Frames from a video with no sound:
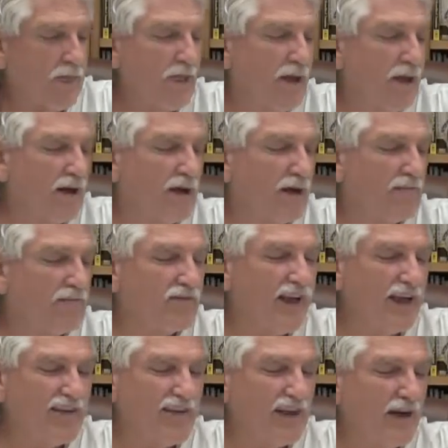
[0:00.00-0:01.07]
I
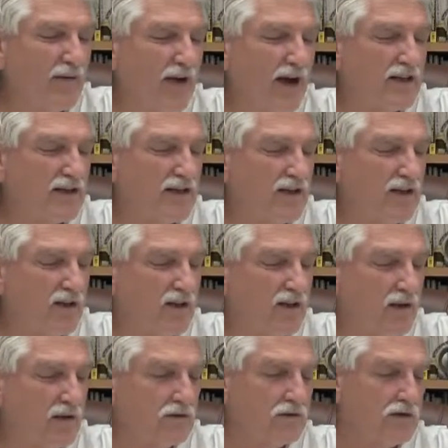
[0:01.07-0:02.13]
think I'm actually going to
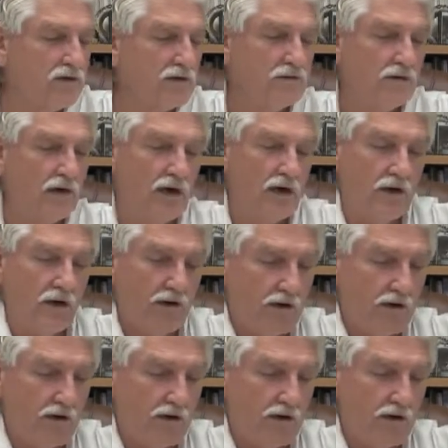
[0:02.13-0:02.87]
go to